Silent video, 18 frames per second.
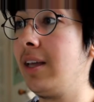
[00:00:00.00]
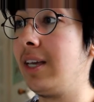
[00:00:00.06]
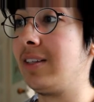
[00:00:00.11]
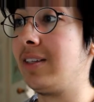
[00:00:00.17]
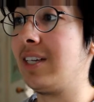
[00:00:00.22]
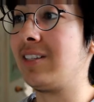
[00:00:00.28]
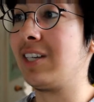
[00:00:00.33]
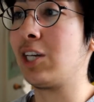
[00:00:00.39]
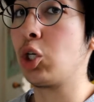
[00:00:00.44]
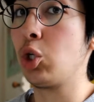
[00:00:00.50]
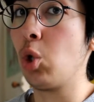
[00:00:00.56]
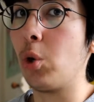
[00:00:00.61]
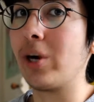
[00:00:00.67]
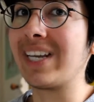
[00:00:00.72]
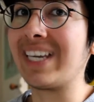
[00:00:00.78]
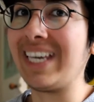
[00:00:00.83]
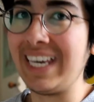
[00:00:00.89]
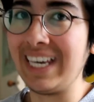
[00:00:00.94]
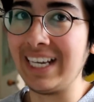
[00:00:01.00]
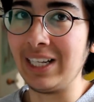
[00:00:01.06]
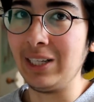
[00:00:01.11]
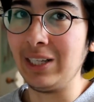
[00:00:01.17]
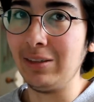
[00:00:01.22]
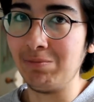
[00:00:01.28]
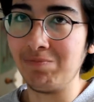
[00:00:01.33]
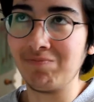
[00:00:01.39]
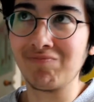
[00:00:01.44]
It says ignore
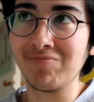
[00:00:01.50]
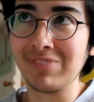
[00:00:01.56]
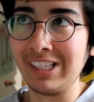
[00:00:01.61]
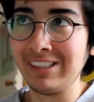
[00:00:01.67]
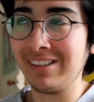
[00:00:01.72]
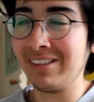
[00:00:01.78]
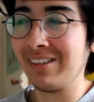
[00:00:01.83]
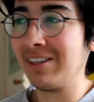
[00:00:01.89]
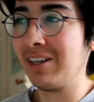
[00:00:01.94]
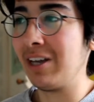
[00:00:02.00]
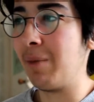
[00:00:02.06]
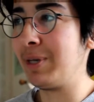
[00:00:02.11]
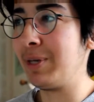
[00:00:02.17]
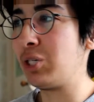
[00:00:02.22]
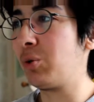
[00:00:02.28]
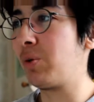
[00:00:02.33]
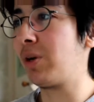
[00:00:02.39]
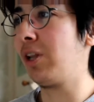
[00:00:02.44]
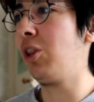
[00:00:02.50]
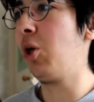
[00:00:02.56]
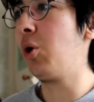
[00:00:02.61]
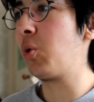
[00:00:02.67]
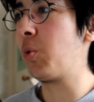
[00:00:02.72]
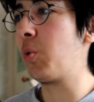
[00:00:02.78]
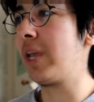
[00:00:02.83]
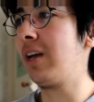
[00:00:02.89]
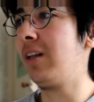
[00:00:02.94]
kill, a bit too
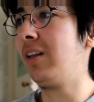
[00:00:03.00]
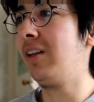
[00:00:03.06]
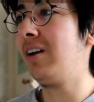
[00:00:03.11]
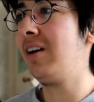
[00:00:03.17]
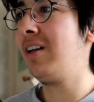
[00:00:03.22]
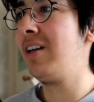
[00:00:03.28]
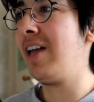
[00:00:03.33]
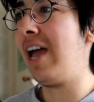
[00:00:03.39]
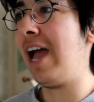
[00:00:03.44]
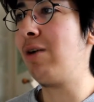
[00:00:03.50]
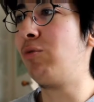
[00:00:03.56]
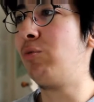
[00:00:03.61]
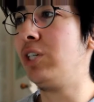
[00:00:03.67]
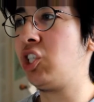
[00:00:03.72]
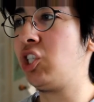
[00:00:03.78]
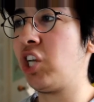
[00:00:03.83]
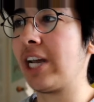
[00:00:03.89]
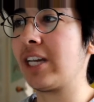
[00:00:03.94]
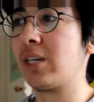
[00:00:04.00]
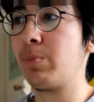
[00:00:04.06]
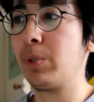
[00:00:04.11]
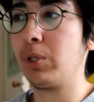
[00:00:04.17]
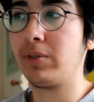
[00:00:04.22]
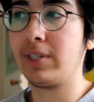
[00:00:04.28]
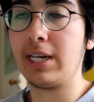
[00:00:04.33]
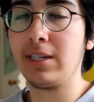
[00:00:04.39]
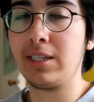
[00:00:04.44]
colloquial, and reject
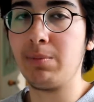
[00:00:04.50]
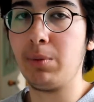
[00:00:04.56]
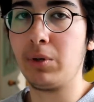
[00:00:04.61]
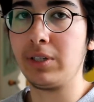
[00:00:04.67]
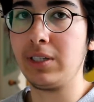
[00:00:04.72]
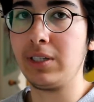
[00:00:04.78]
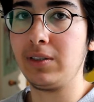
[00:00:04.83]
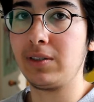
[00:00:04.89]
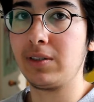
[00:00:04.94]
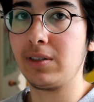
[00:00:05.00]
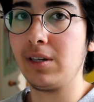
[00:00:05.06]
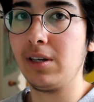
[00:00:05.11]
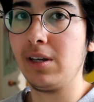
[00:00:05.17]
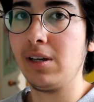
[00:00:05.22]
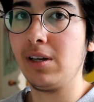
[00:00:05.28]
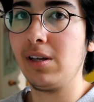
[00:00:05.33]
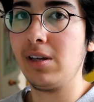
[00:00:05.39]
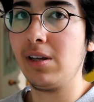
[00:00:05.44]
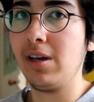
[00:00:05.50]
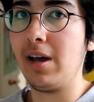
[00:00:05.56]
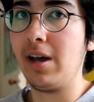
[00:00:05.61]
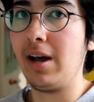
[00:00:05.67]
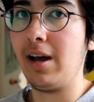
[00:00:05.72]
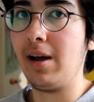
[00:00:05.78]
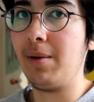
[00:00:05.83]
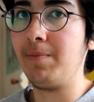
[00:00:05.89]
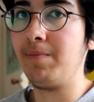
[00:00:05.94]
produce antibodies,
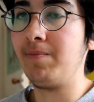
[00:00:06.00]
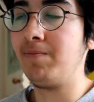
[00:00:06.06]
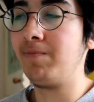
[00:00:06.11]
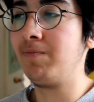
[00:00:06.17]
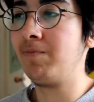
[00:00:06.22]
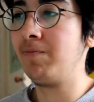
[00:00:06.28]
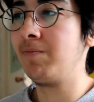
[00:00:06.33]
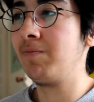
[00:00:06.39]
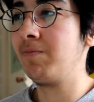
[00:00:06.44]
because